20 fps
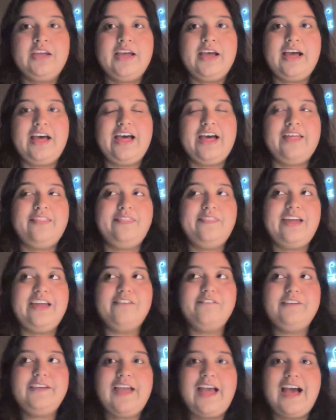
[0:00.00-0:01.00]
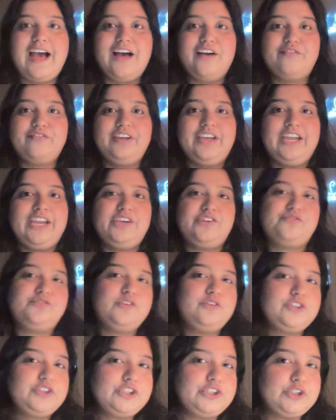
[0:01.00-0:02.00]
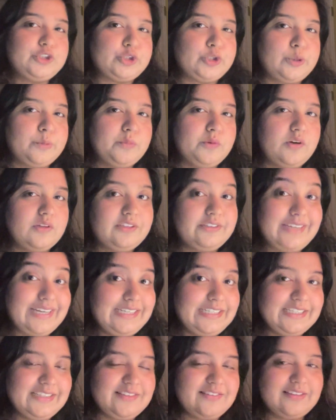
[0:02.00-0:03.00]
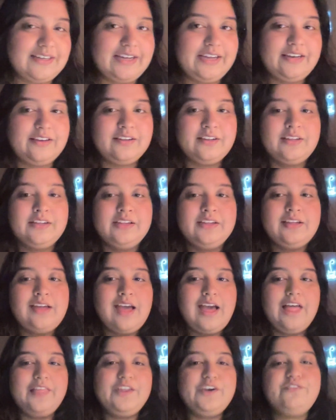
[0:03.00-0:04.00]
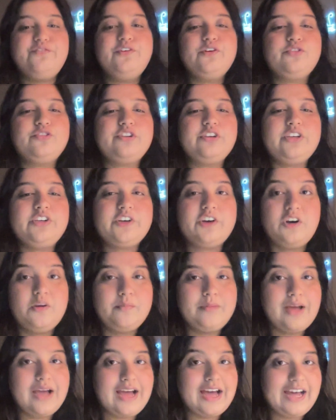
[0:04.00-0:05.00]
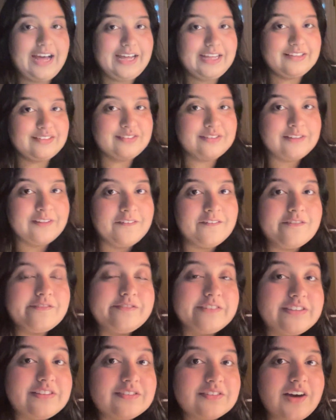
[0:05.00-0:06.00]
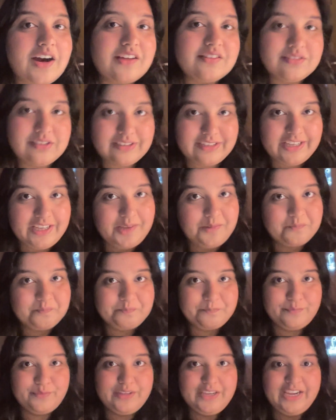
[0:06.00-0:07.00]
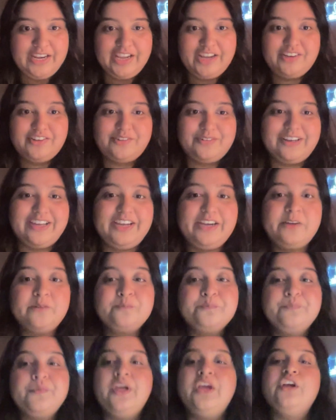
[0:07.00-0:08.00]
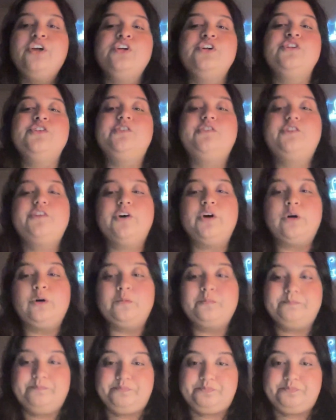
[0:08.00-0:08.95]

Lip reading: and then we have a diffusion term on the right hand side. And the diffusion term has viscosity in it, right? So